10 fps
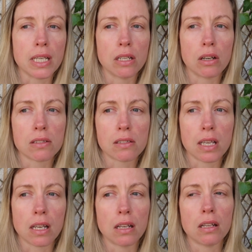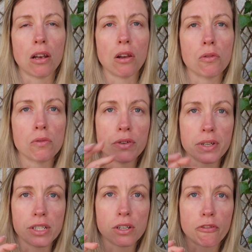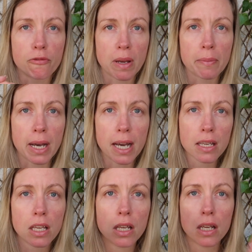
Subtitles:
needles in the lower region of my back.